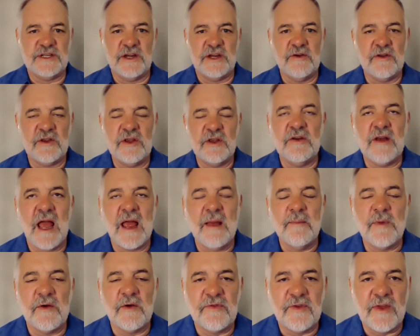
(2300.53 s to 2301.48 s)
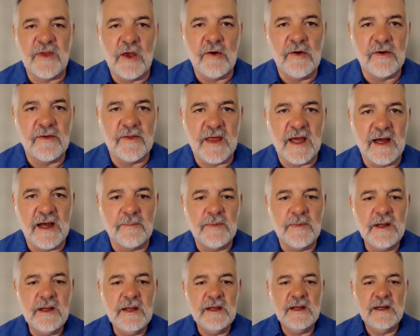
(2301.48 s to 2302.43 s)
You named a few of them.
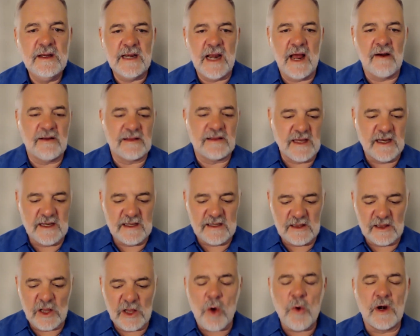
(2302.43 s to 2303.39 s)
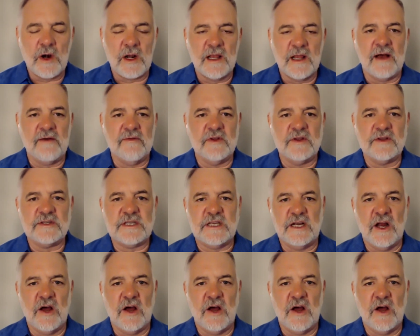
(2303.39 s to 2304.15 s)
Now at the lower levels,